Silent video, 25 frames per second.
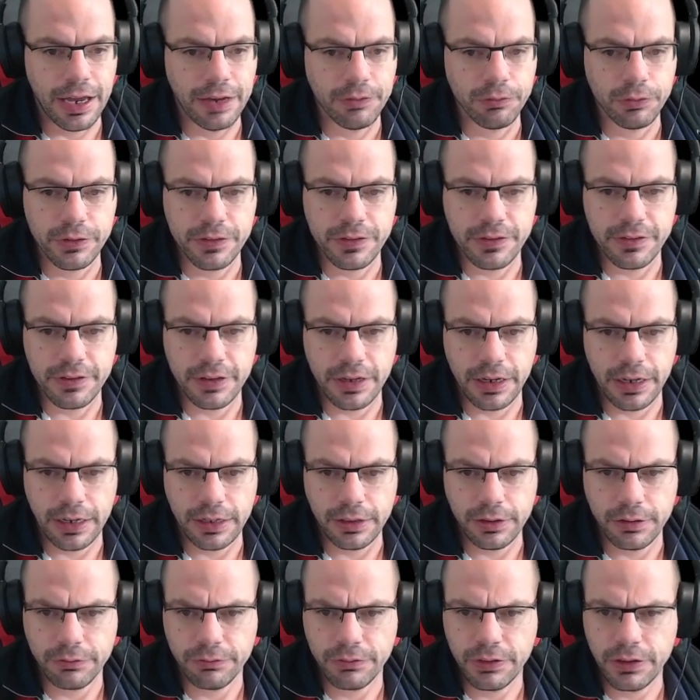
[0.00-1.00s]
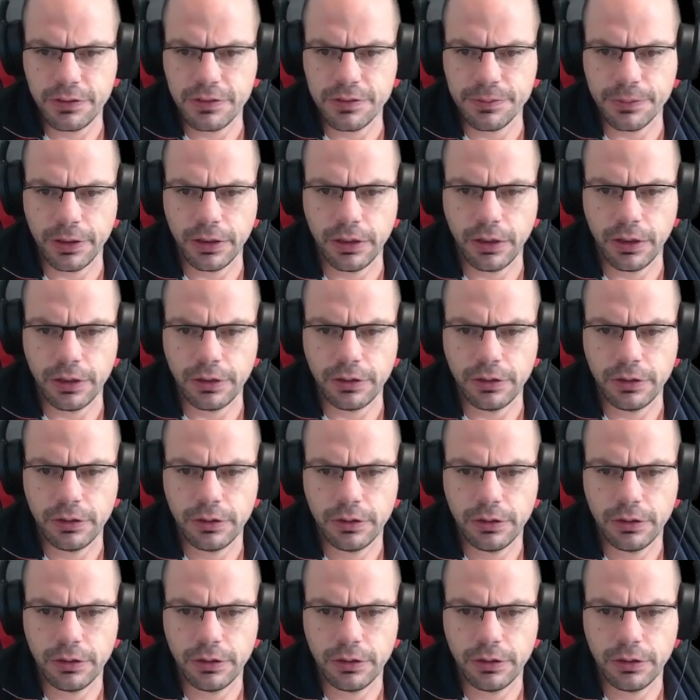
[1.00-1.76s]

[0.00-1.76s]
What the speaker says: would say, where is my line?